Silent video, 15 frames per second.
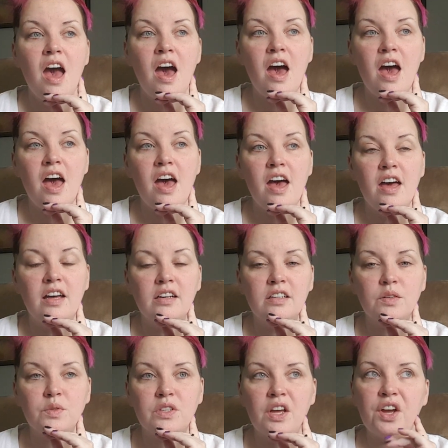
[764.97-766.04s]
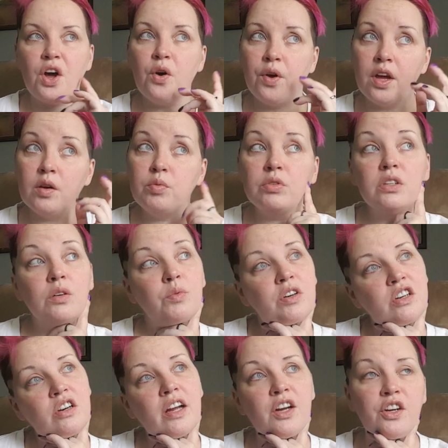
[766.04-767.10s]
And it was like, okay, well, no
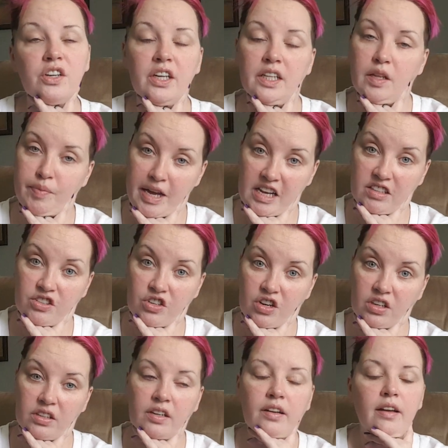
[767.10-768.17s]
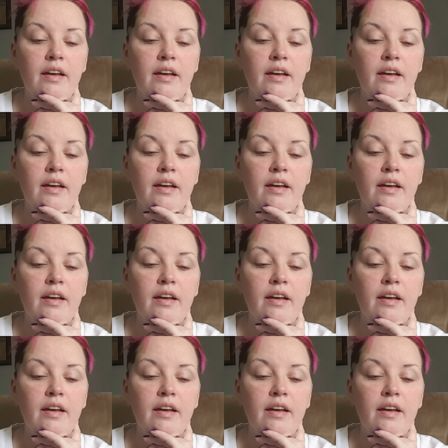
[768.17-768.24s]
wonder I couldn't get the pants on.